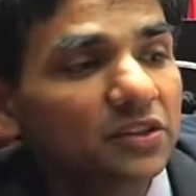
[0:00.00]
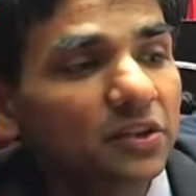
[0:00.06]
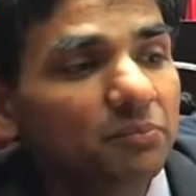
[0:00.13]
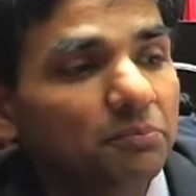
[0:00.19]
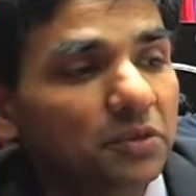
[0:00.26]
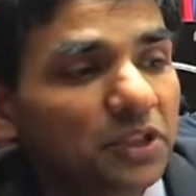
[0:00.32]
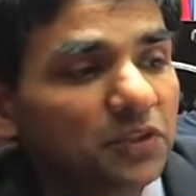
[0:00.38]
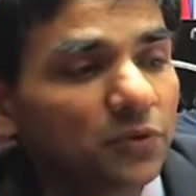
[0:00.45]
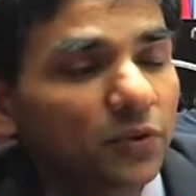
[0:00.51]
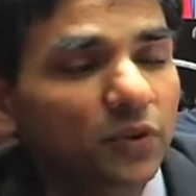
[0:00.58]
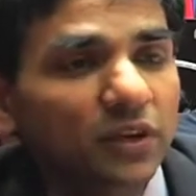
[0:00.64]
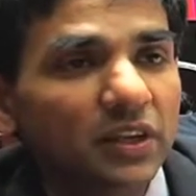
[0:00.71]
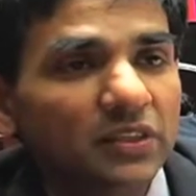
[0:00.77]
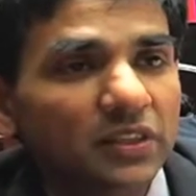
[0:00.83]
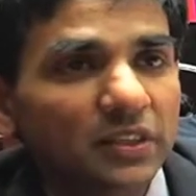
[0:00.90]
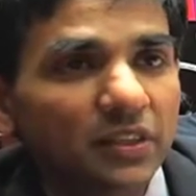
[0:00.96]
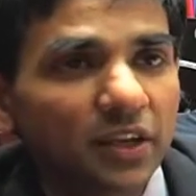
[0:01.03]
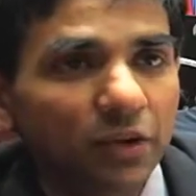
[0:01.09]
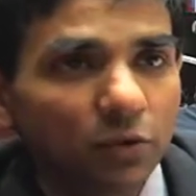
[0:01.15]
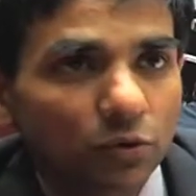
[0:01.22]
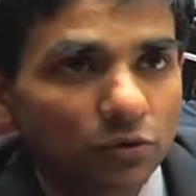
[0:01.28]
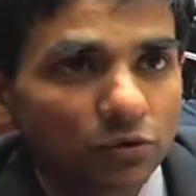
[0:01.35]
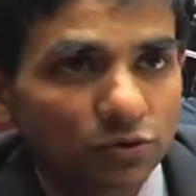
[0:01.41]
a peacefulness in their
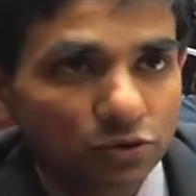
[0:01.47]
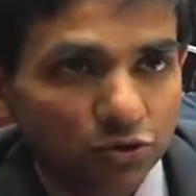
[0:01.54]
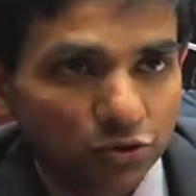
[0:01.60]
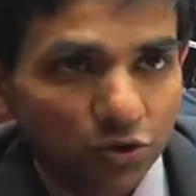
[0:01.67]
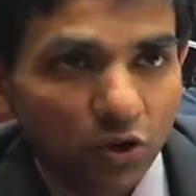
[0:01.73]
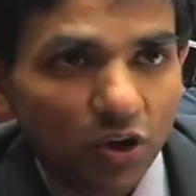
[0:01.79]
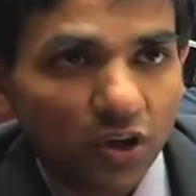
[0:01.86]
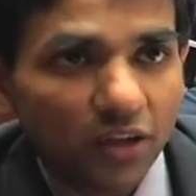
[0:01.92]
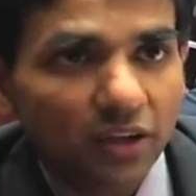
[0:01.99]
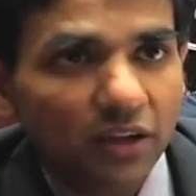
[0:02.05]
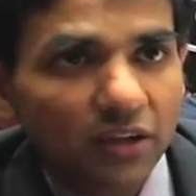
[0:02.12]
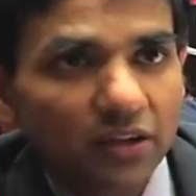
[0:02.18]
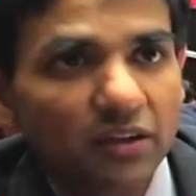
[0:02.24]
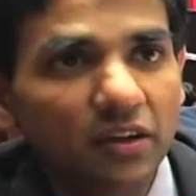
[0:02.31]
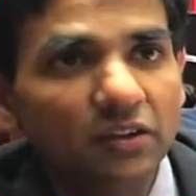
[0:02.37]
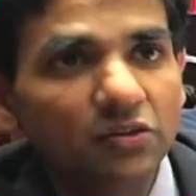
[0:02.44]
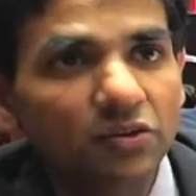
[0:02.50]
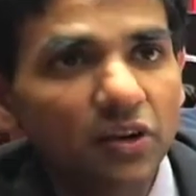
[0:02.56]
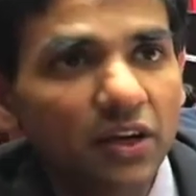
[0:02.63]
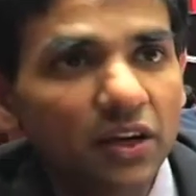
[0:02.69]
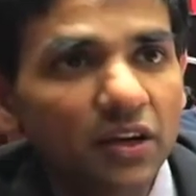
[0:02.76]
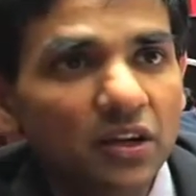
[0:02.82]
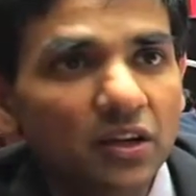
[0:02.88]
own soil and
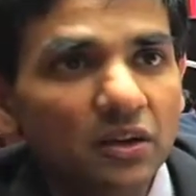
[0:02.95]
country,